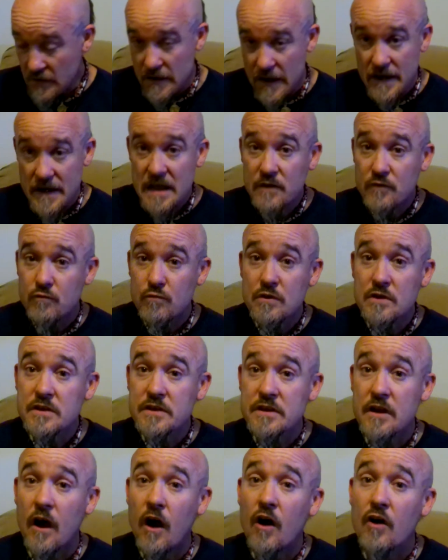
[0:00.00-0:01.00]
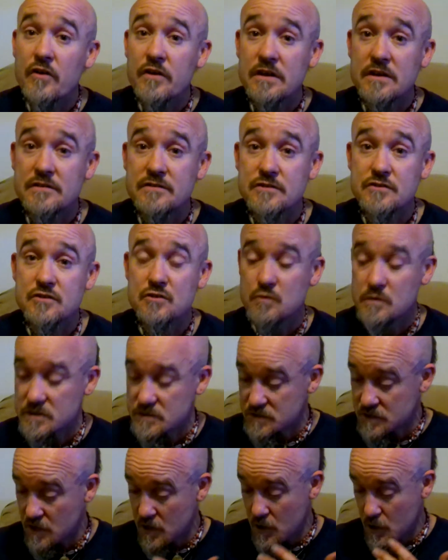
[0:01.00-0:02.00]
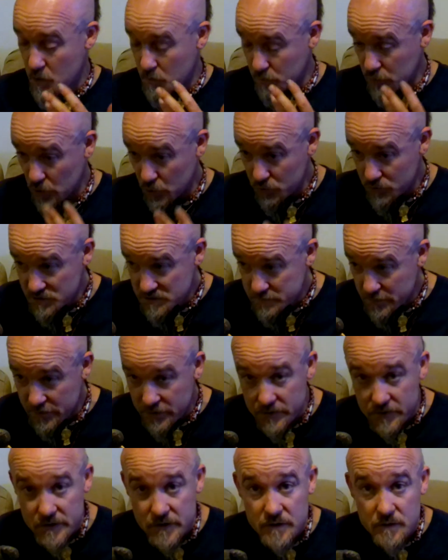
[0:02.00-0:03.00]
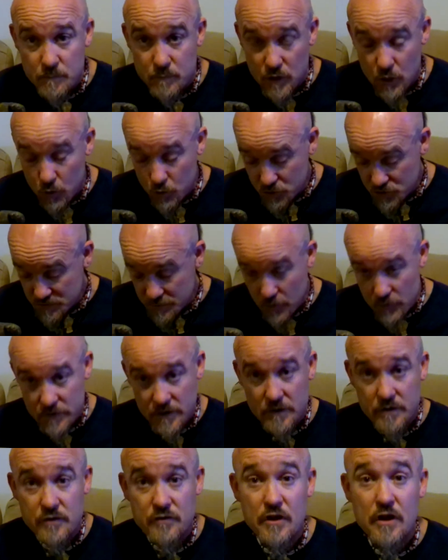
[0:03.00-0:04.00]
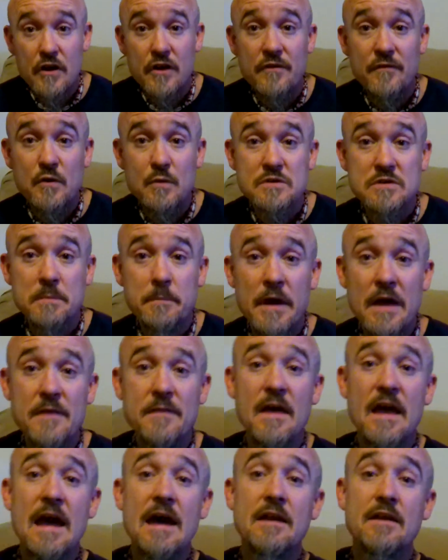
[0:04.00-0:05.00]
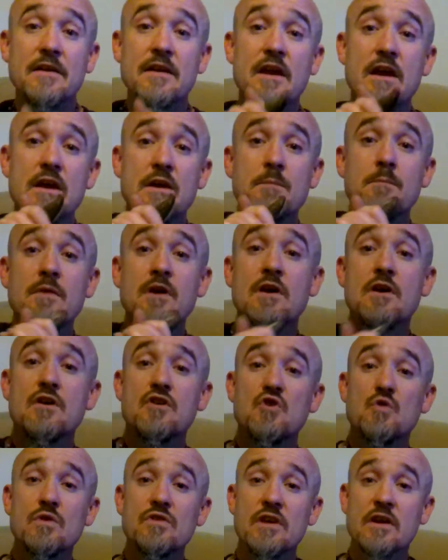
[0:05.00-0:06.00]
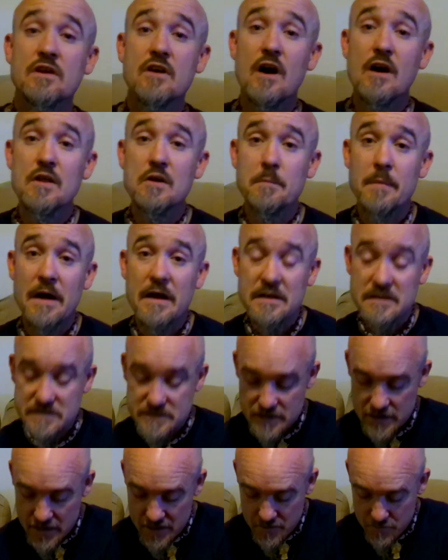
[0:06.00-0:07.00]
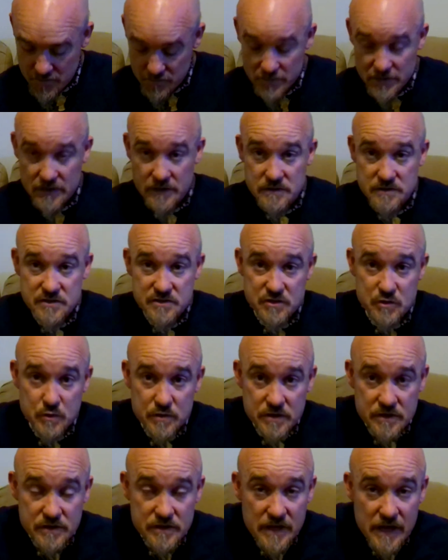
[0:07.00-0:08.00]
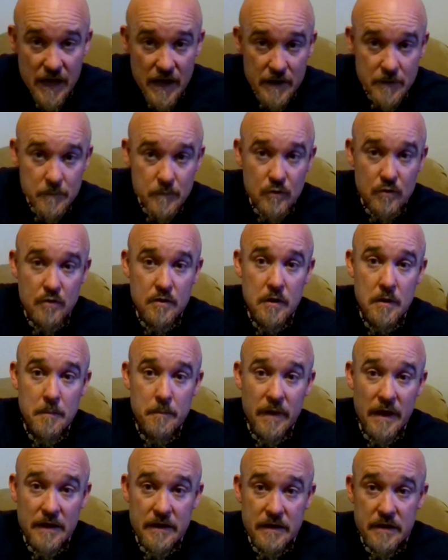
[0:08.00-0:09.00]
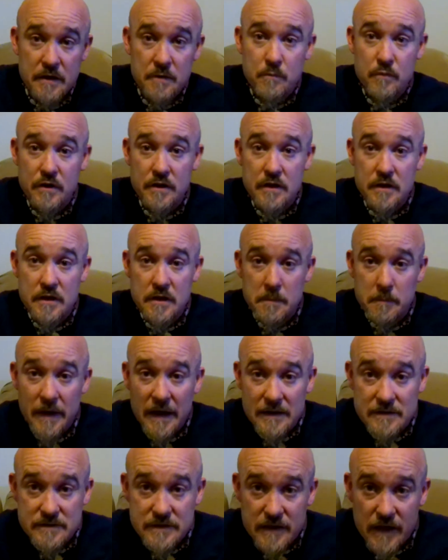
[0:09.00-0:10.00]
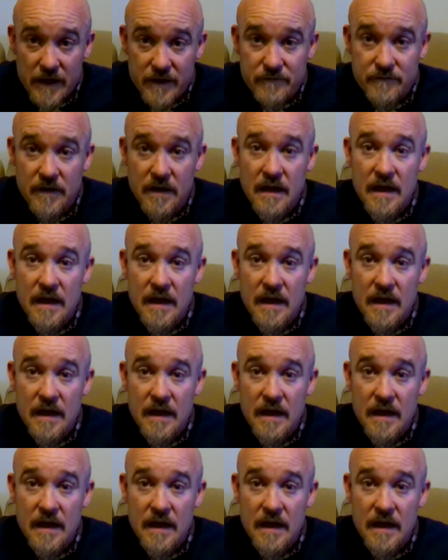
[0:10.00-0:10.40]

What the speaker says: And that's really all you need to do is blow the smoke into there. If it was a pet that had a name, you would then call it by its name and begin soothing the animal, petting it, bringing it back to life.